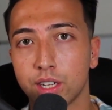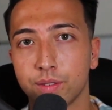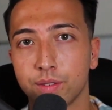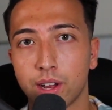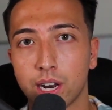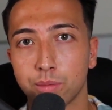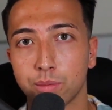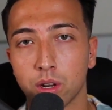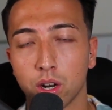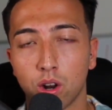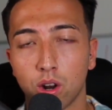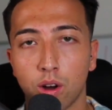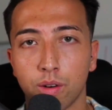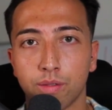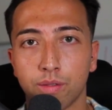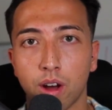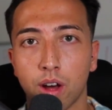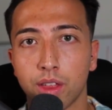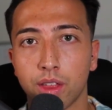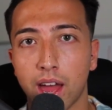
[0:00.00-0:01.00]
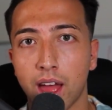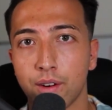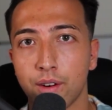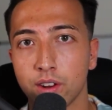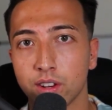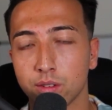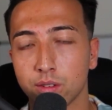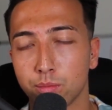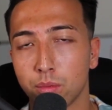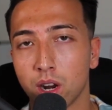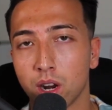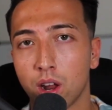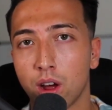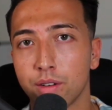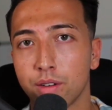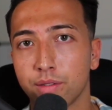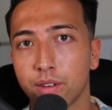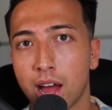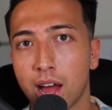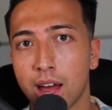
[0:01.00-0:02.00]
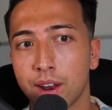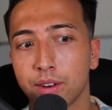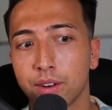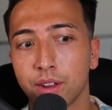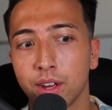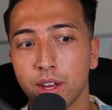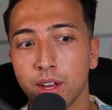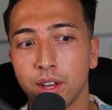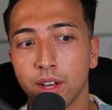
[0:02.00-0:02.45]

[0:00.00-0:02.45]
developed a lot of other areas of my life, and